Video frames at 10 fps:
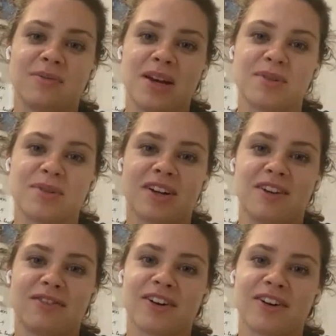to be able to
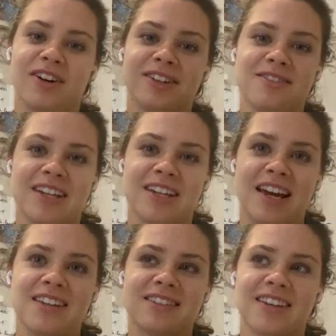kind of recall those
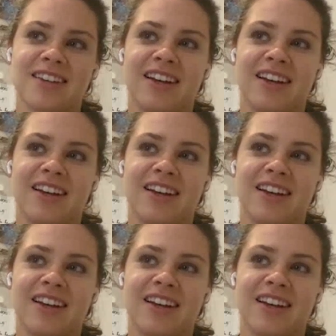days